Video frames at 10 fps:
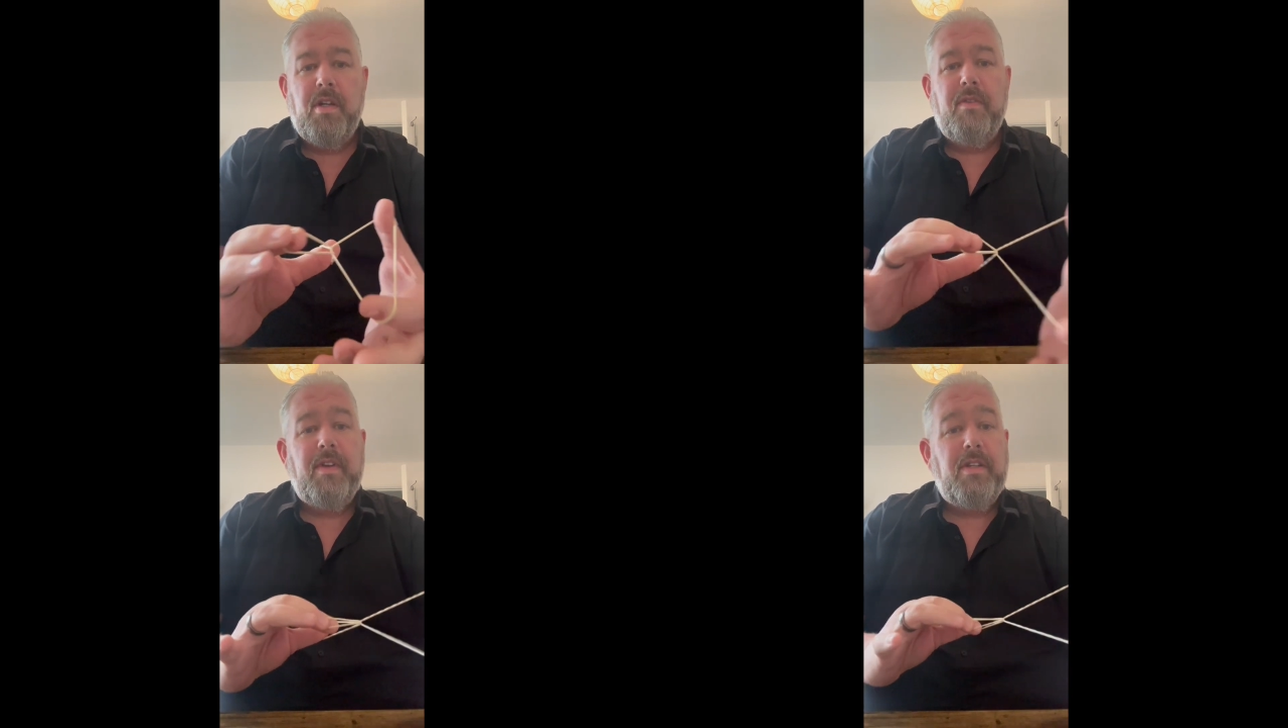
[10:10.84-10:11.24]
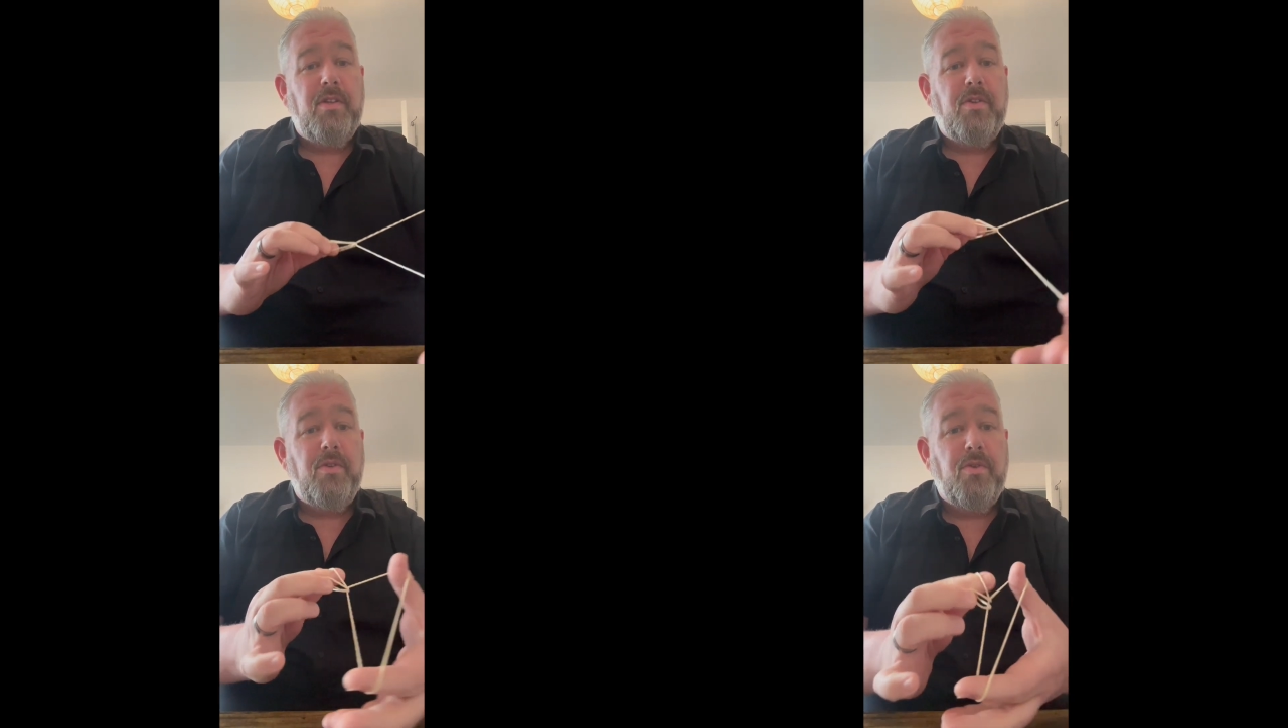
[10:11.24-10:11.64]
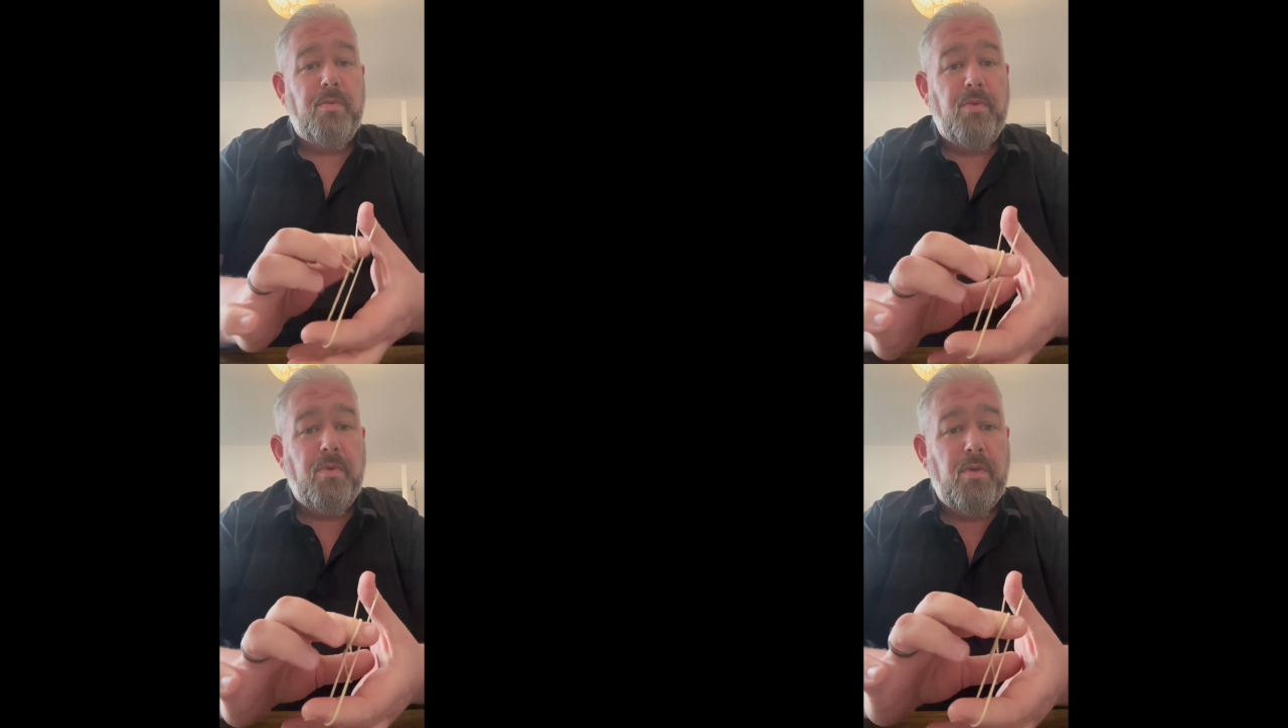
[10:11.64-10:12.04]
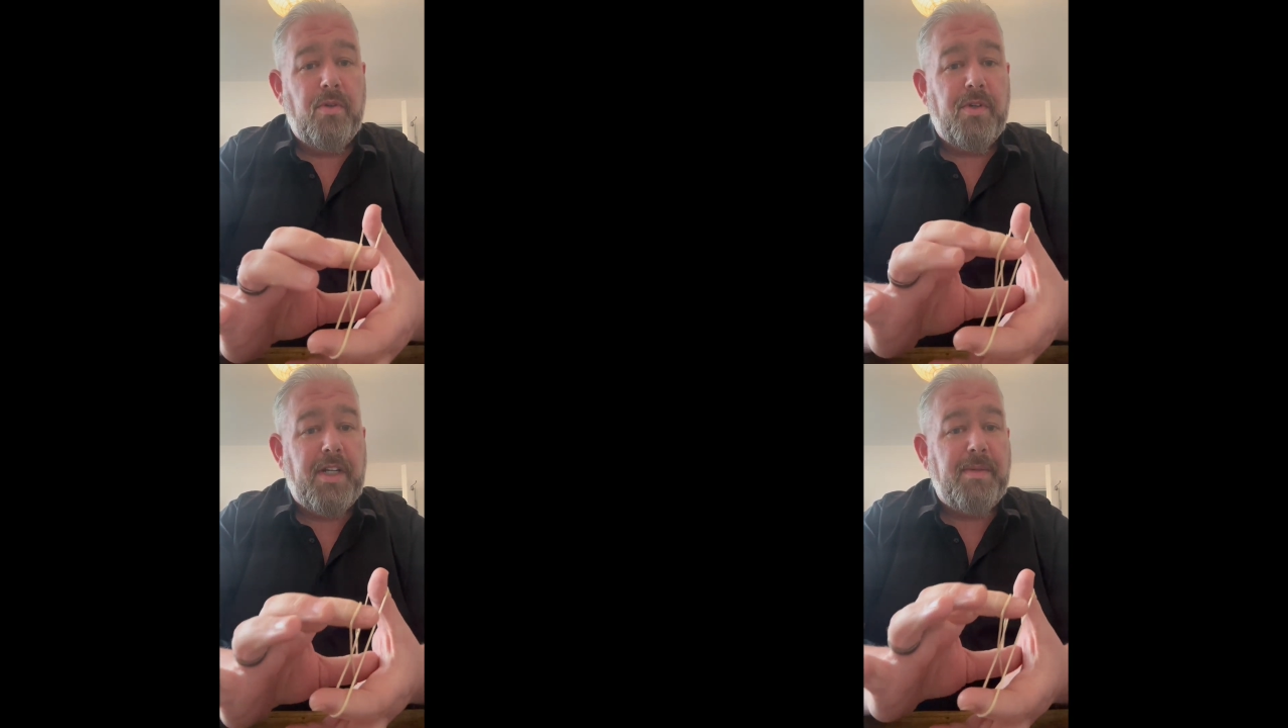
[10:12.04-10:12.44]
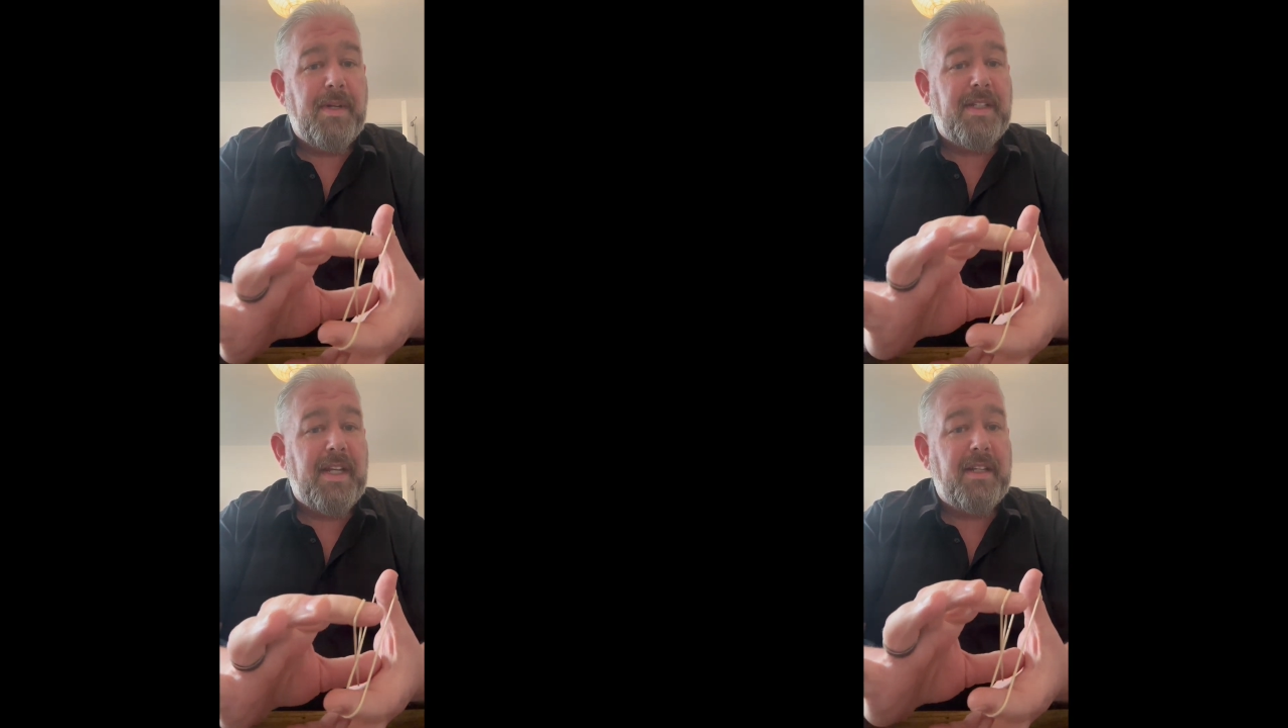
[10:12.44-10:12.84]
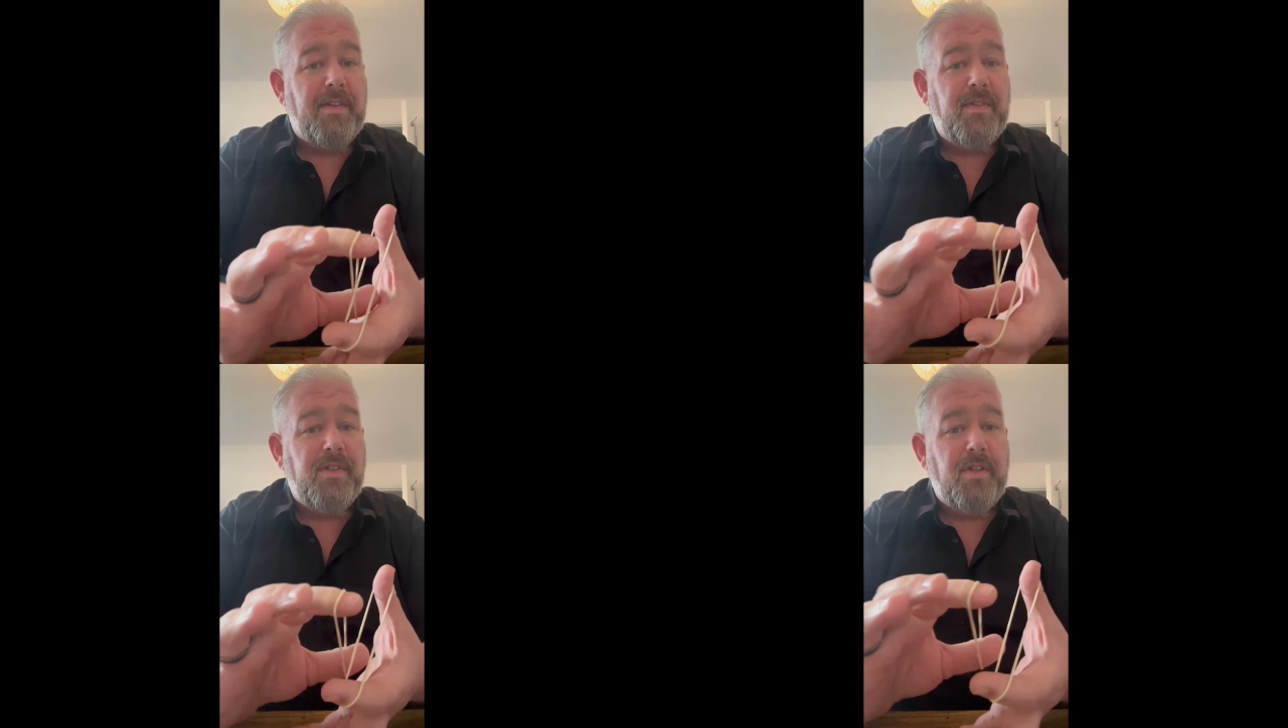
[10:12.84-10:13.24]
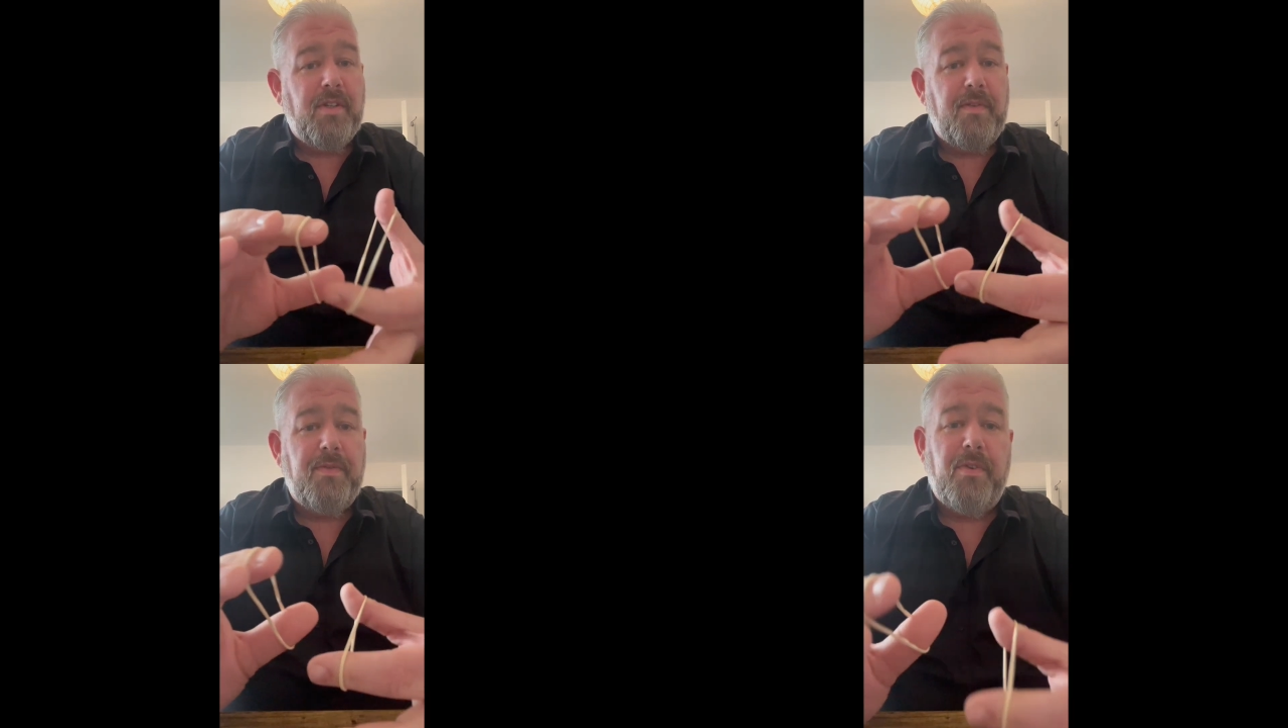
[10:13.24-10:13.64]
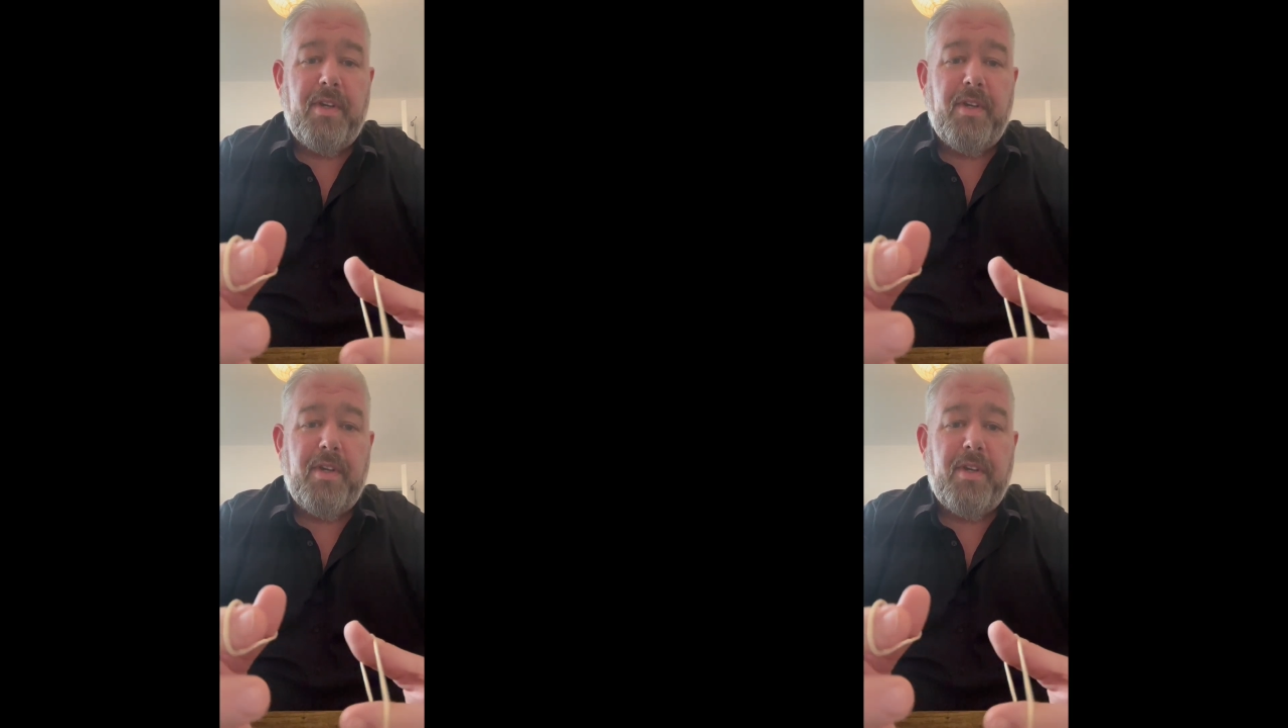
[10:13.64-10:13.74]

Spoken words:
Then you do your normal crazy amount of handcuffs the show's going through.